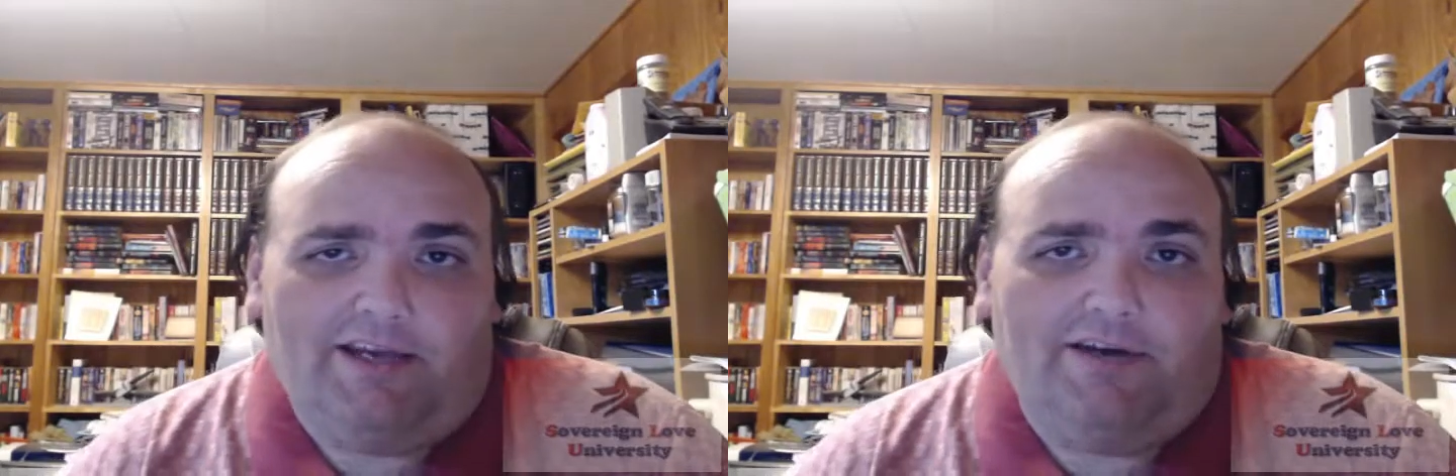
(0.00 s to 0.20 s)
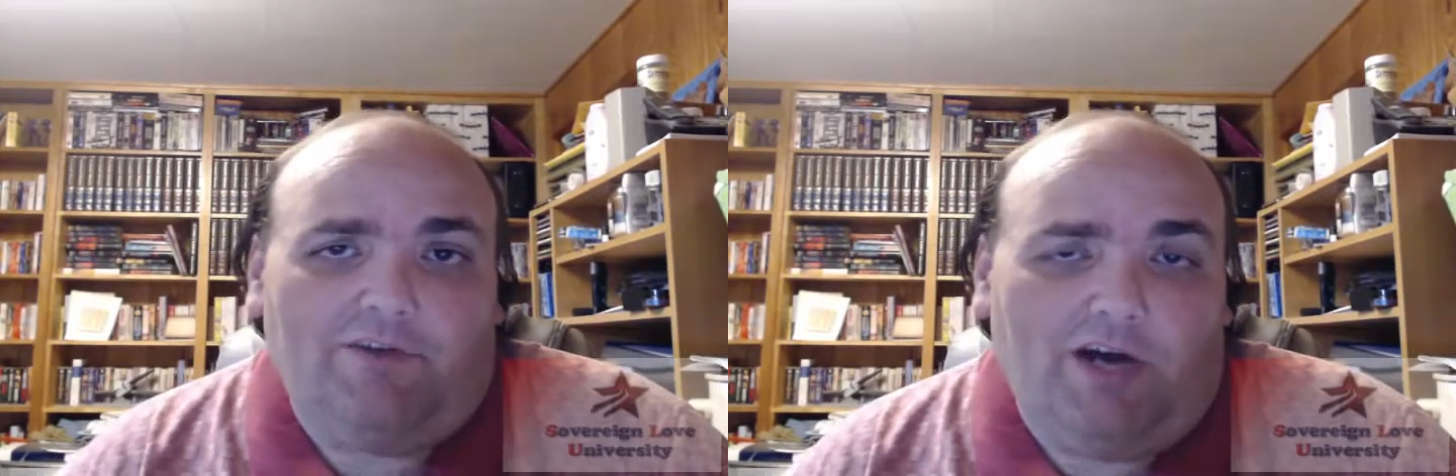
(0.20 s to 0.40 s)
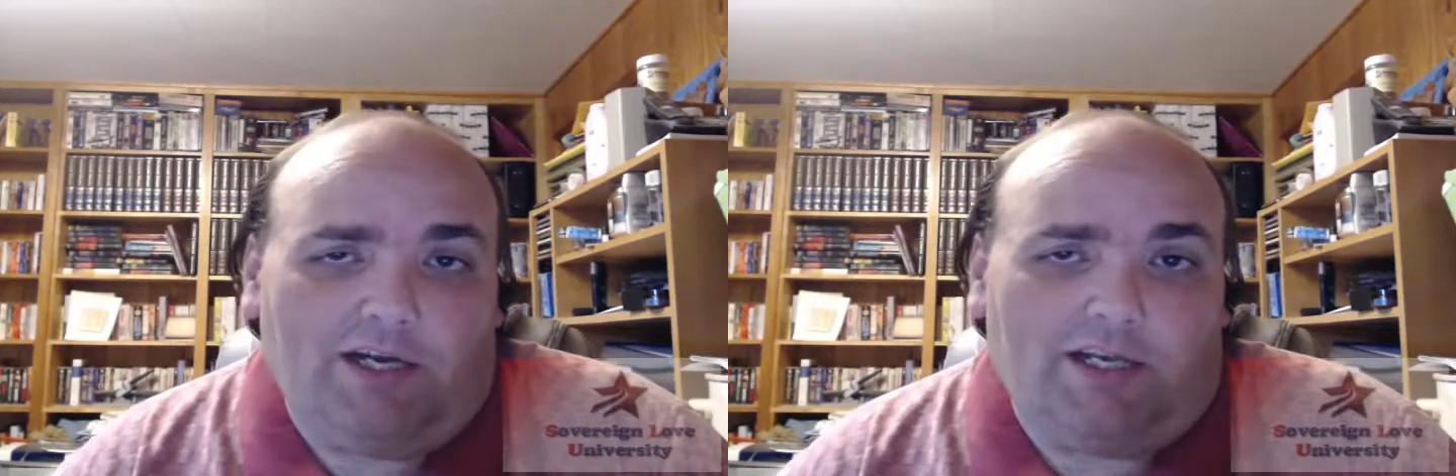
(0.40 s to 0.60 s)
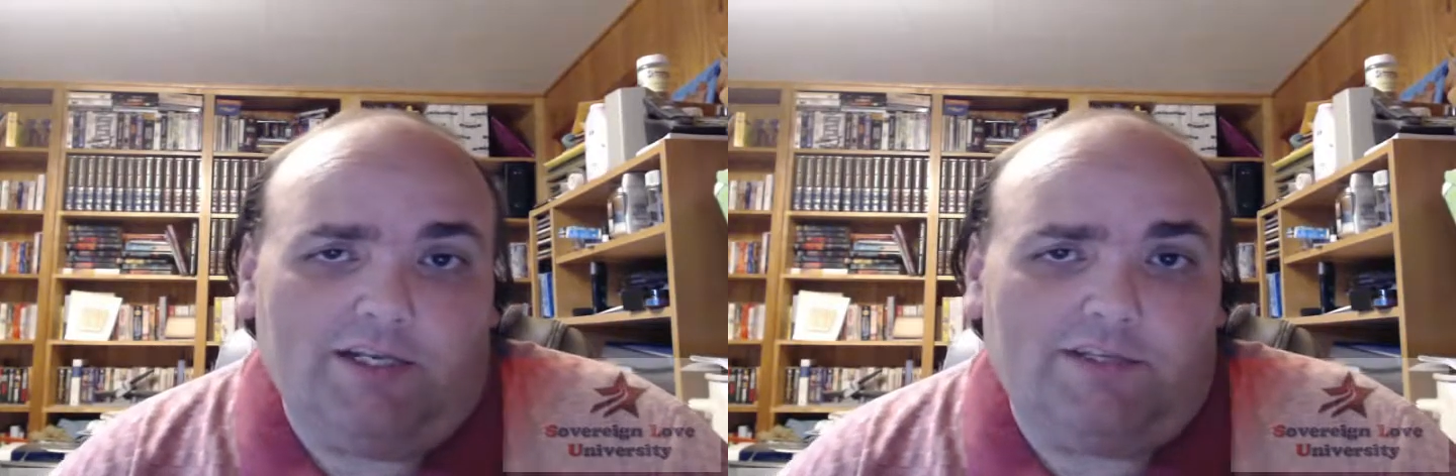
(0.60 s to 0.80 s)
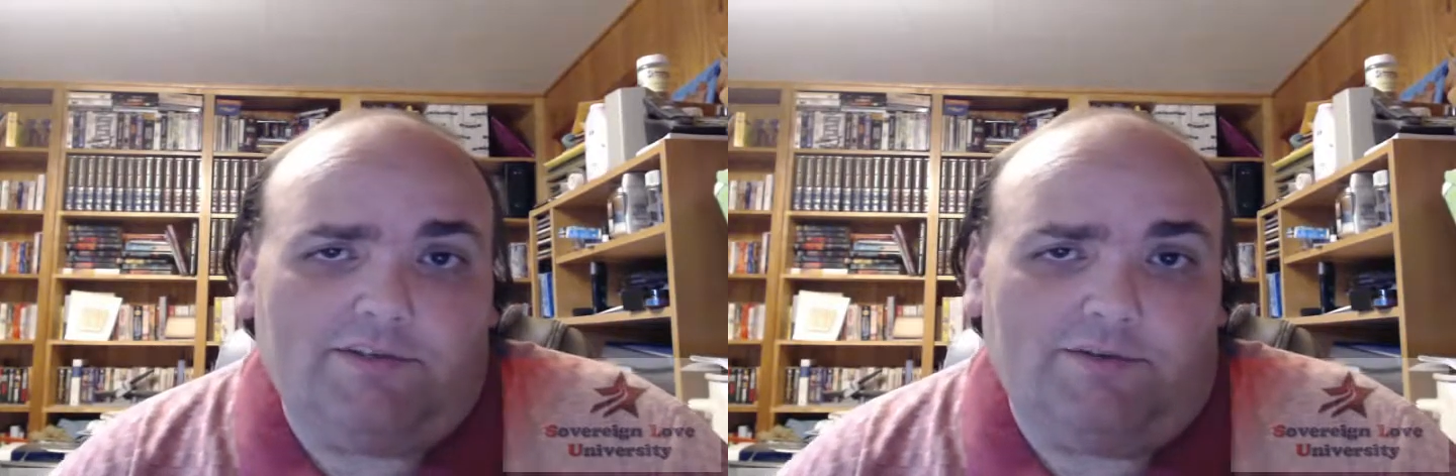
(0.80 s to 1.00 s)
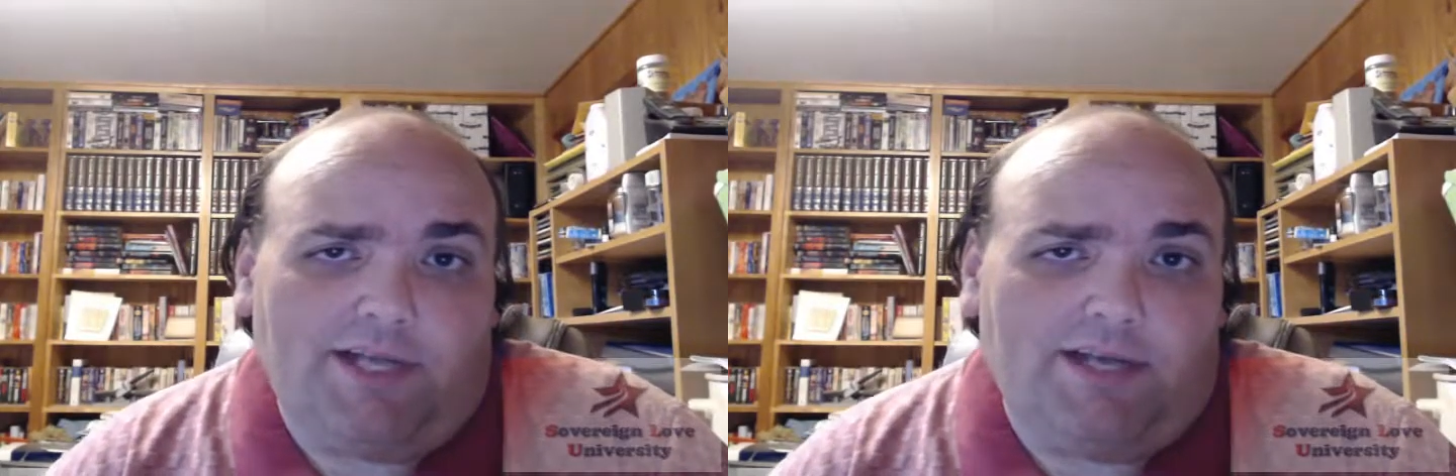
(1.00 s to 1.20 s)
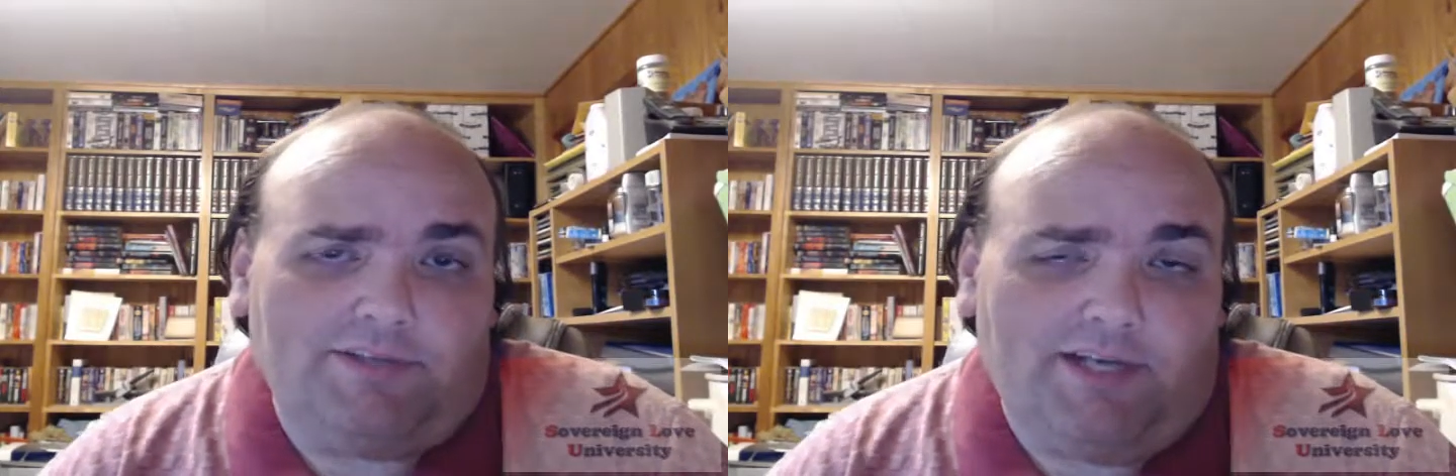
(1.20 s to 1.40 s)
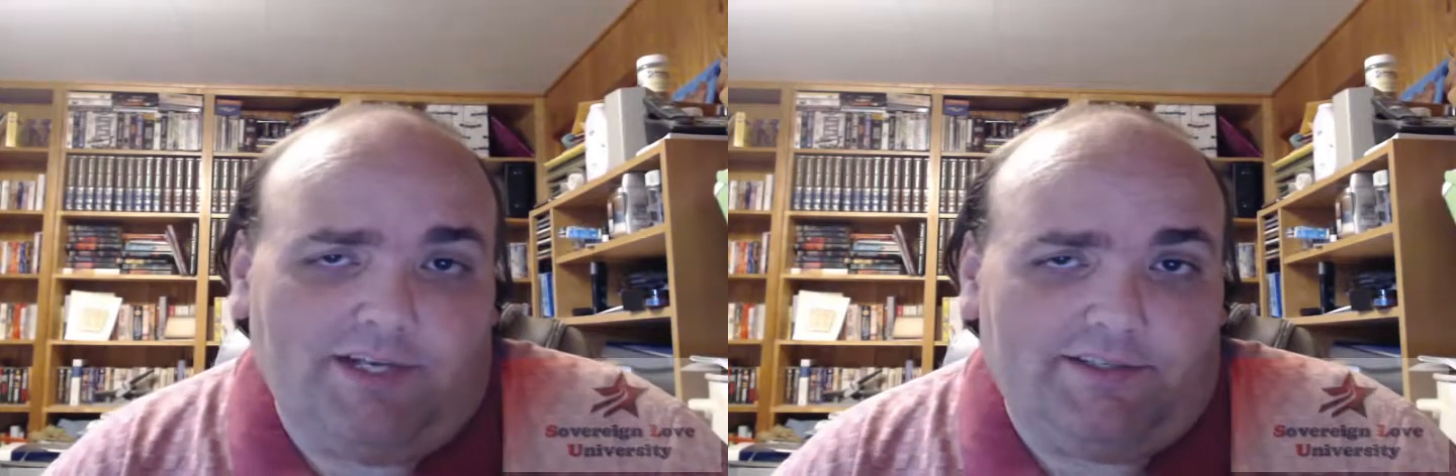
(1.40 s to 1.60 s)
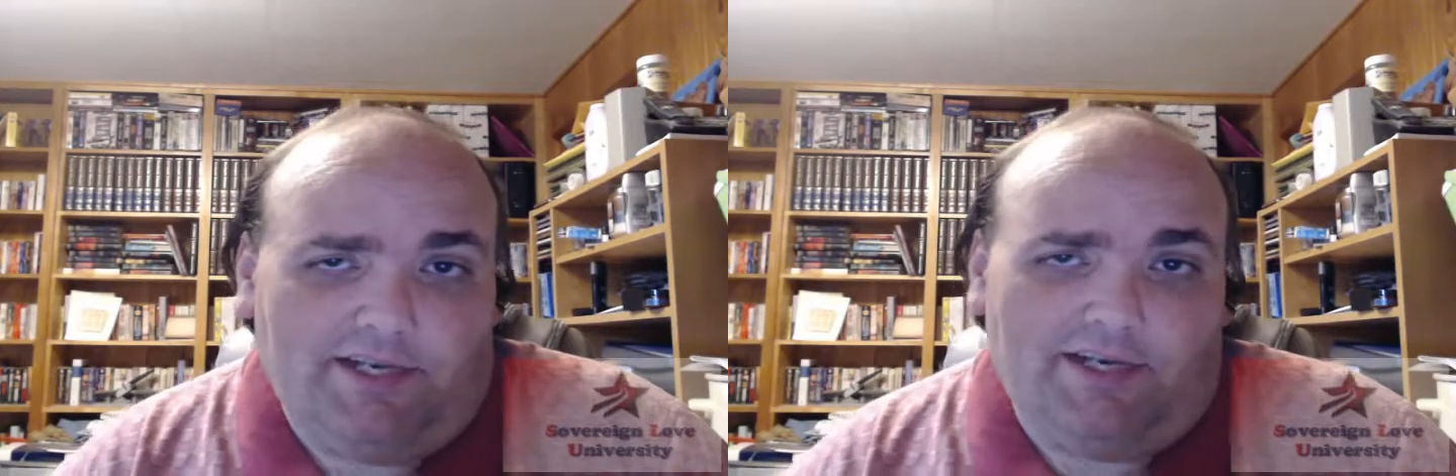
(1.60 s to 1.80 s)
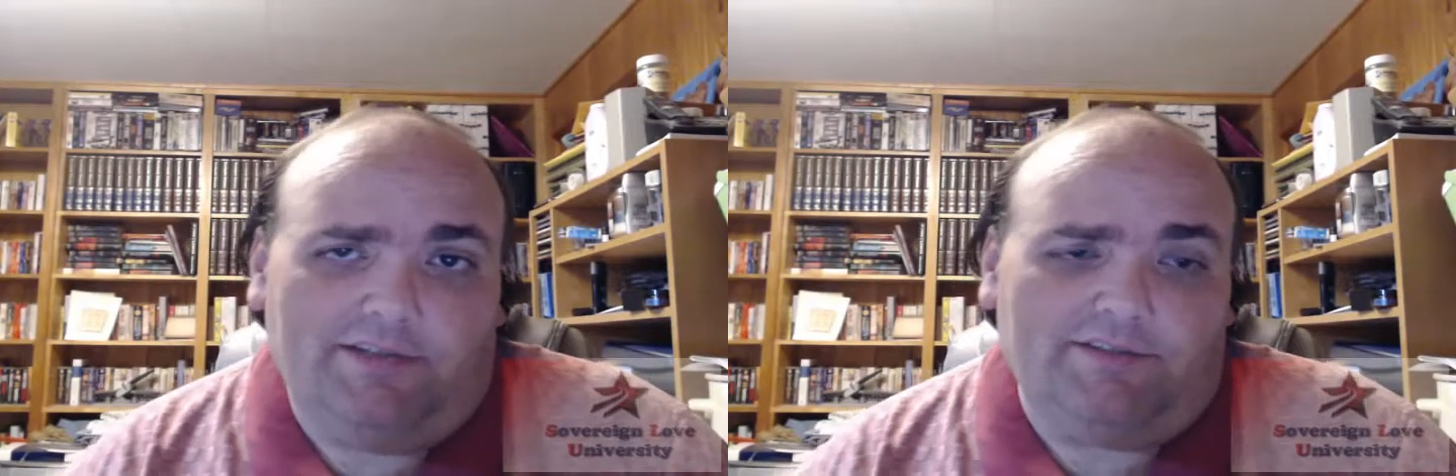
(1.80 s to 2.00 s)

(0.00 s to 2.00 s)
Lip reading: of August 2018.